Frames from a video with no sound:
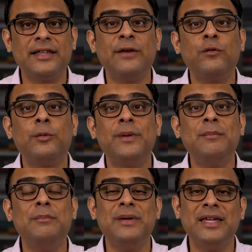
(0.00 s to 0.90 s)
there would
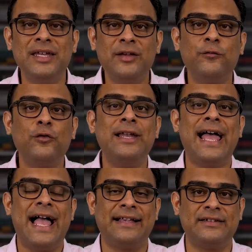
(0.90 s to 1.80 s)
be meaningful
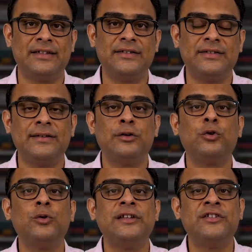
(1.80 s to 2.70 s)
access
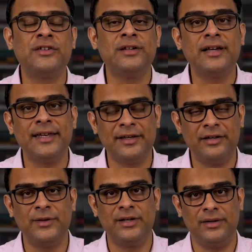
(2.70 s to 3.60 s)
to digital
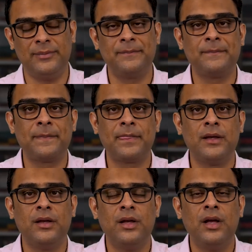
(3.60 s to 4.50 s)
connectivity.
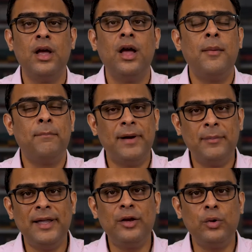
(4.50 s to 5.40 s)

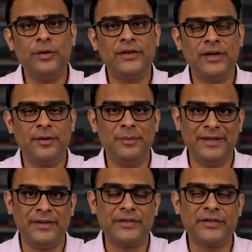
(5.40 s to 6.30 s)
Public goods here
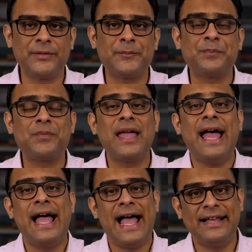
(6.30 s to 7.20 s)
means
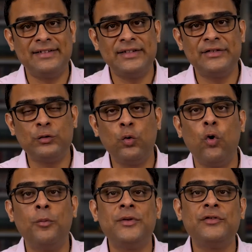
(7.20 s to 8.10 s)
access to
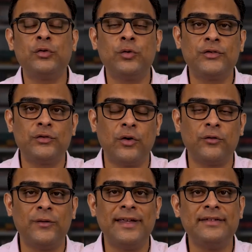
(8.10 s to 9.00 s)
open source
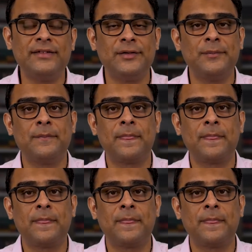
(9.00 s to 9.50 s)
softwares,